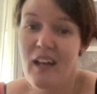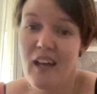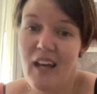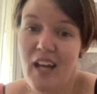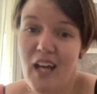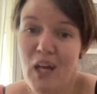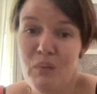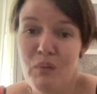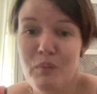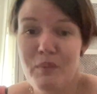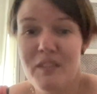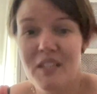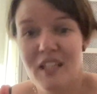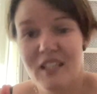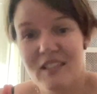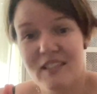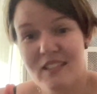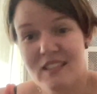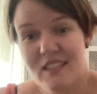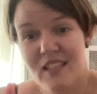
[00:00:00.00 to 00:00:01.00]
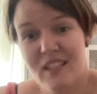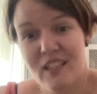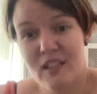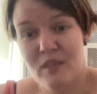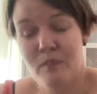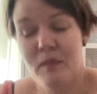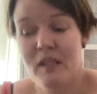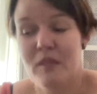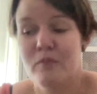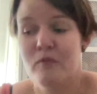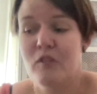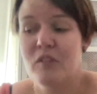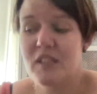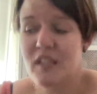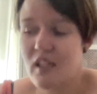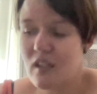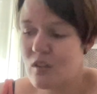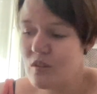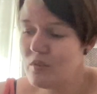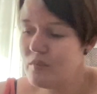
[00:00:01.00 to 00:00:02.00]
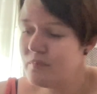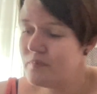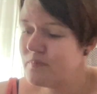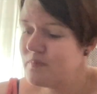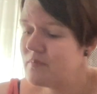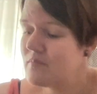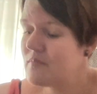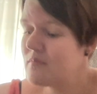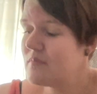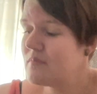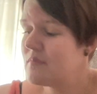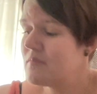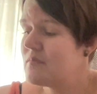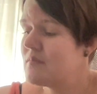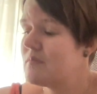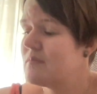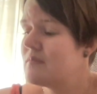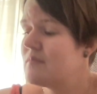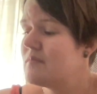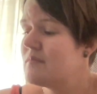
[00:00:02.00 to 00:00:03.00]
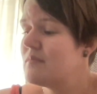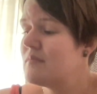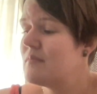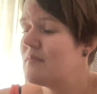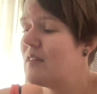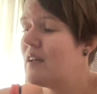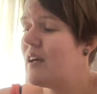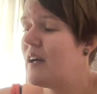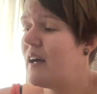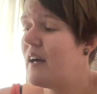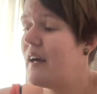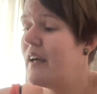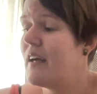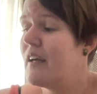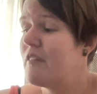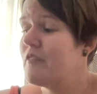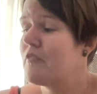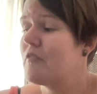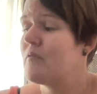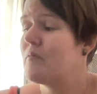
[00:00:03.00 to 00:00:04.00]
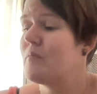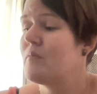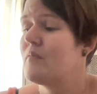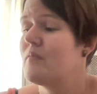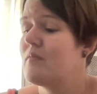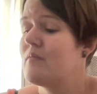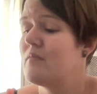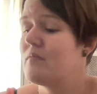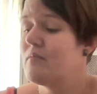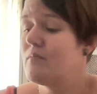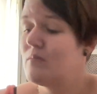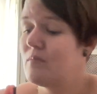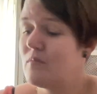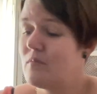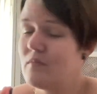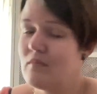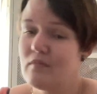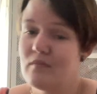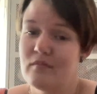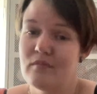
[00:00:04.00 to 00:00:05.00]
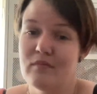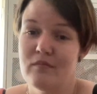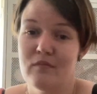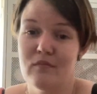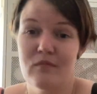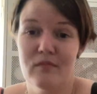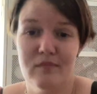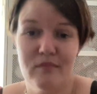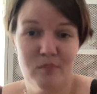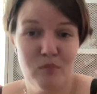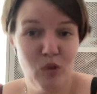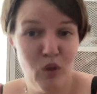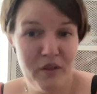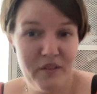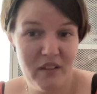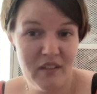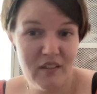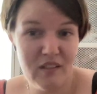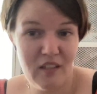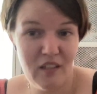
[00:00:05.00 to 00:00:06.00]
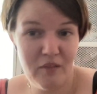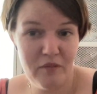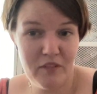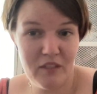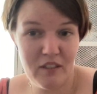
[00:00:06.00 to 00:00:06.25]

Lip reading: I'm a bit undecided, but for now I have more than enough